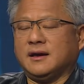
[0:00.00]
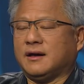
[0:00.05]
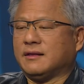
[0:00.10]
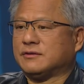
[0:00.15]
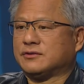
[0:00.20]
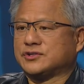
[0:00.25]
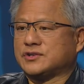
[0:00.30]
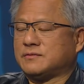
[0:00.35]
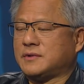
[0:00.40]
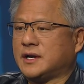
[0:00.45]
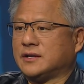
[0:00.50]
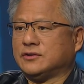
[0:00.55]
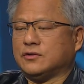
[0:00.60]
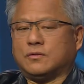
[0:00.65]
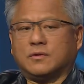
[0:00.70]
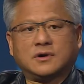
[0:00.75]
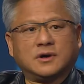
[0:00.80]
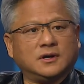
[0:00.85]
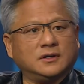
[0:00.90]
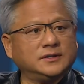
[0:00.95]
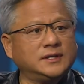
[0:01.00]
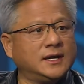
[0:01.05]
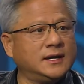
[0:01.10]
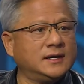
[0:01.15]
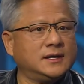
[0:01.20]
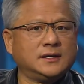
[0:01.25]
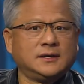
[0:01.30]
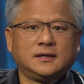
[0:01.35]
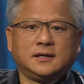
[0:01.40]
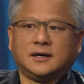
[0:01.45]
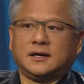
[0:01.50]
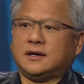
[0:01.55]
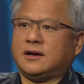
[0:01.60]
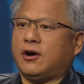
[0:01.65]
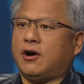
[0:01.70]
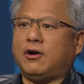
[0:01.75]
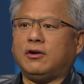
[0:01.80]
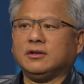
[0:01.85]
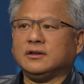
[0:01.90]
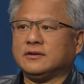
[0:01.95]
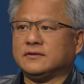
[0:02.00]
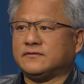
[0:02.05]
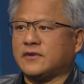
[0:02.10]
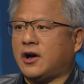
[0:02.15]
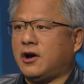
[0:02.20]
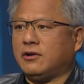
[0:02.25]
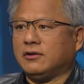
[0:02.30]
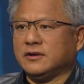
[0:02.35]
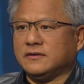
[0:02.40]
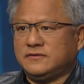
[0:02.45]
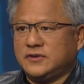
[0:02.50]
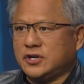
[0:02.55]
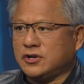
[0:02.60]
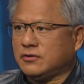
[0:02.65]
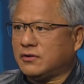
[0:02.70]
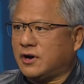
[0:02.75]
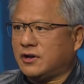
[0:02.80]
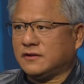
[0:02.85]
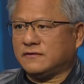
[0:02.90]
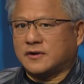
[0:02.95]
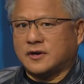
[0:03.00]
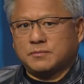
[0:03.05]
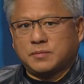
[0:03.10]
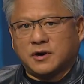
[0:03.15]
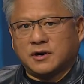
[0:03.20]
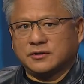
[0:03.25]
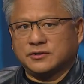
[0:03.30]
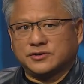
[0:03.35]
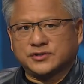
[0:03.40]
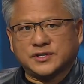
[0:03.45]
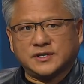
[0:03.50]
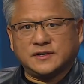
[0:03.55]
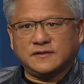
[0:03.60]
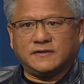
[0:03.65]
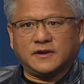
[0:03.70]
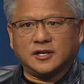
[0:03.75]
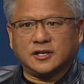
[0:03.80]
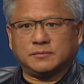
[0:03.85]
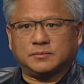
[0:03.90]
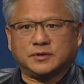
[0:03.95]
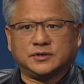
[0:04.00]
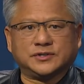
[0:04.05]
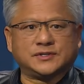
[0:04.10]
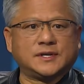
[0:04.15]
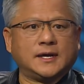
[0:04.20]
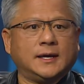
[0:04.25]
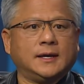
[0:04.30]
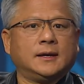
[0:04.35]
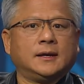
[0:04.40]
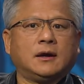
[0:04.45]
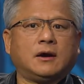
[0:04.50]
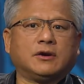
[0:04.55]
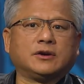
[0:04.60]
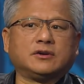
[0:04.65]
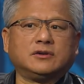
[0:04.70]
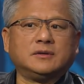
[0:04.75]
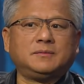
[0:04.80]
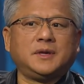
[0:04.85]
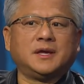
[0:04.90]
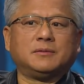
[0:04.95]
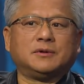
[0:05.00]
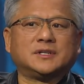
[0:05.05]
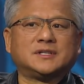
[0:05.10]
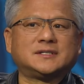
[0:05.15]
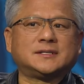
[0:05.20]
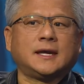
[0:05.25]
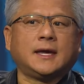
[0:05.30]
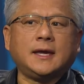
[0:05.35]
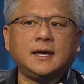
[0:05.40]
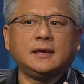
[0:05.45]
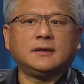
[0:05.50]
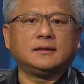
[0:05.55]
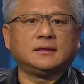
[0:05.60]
others around the world. Uh, all, of, all of you, all of our partners and developers, are going to be able to take